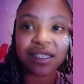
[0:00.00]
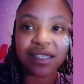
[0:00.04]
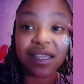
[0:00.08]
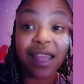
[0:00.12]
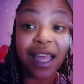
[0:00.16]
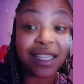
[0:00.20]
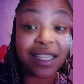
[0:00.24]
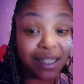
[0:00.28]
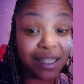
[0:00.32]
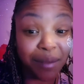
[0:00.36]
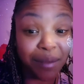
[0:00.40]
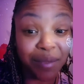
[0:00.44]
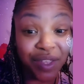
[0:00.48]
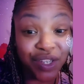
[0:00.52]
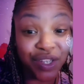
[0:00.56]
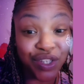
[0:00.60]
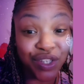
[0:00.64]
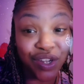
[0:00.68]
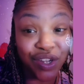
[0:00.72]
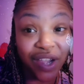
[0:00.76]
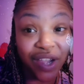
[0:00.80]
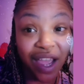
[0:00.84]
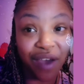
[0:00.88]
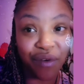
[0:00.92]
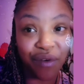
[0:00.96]
So that's something to
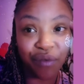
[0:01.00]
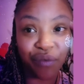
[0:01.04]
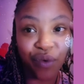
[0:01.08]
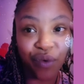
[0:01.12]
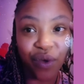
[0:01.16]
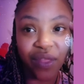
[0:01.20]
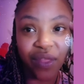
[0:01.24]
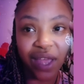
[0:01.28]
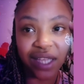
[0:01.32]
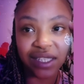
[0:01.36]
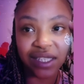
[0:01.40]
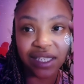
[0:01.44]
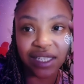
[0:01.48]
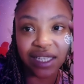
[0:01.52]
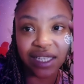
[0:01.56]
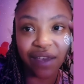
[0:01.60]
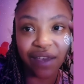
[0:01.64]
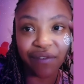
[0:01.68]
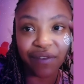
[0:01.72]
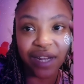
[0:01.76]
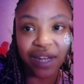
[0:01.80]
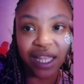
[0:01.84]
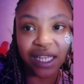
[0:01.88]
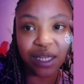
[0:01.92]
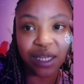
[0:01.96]
look out for. That's
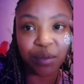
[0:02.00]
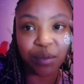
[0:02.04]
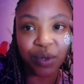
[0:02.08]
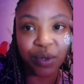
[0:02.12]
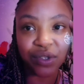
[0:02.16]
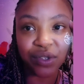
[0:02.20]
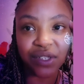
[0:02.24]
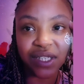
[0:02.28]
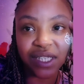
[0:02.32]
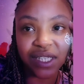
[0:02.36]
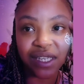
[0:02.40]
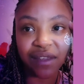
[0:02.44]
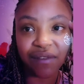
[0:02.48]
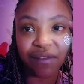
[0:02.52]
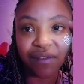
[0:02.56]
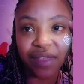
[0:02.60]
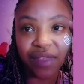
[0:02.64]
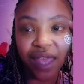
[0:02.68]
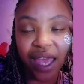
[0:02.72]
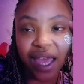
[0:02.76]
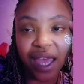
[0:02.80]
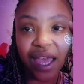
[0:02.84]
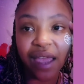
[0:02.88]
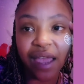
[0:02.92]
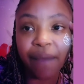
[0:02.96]
definitely a positive
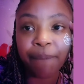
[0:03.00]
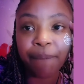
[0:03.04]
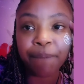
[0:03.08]
there.